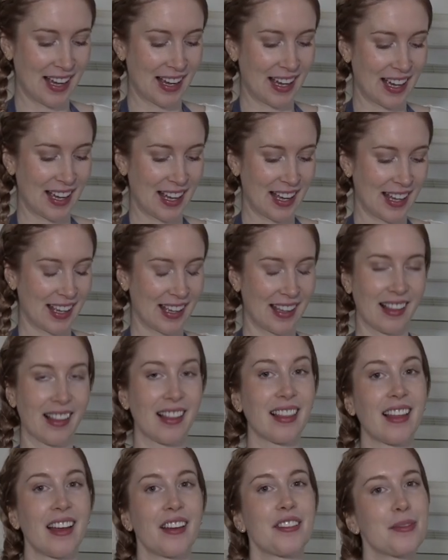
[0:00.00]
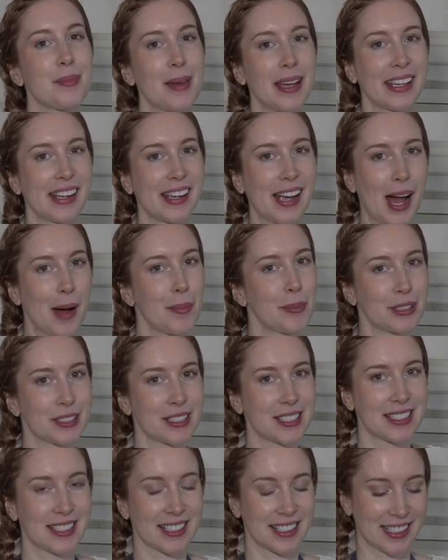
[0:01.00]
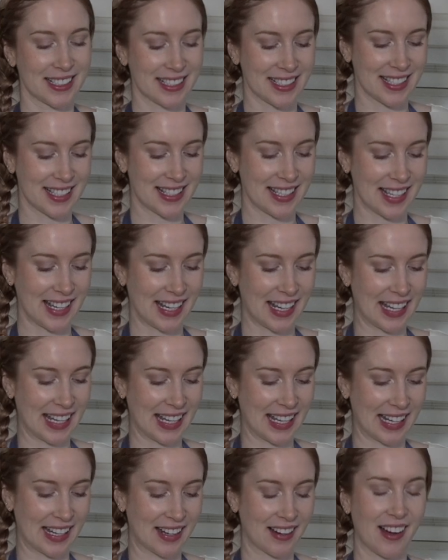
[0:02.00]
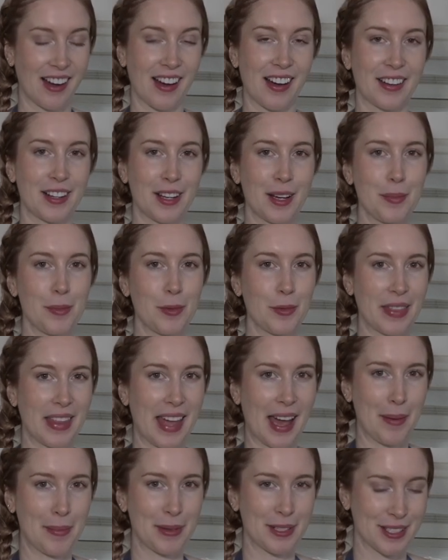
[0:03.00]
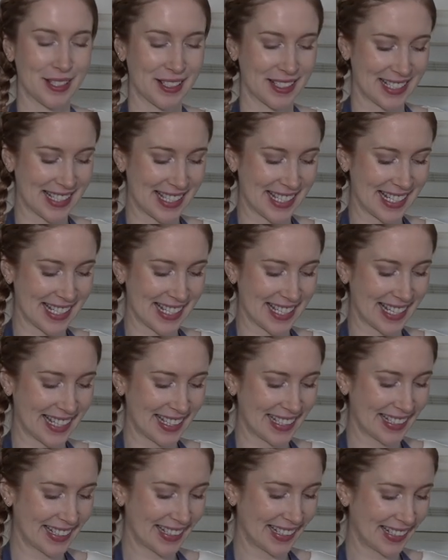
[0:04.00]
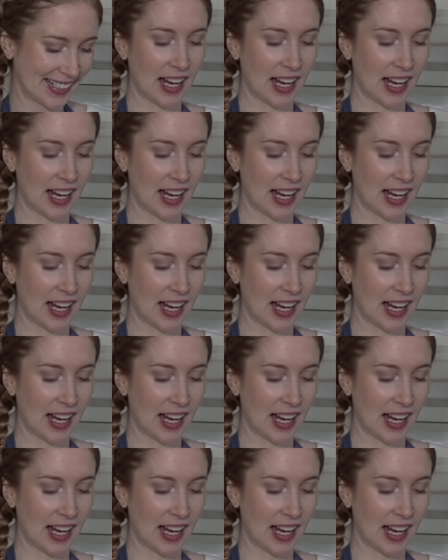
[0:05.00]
I love making apple desserts in autumn when the apples are in season.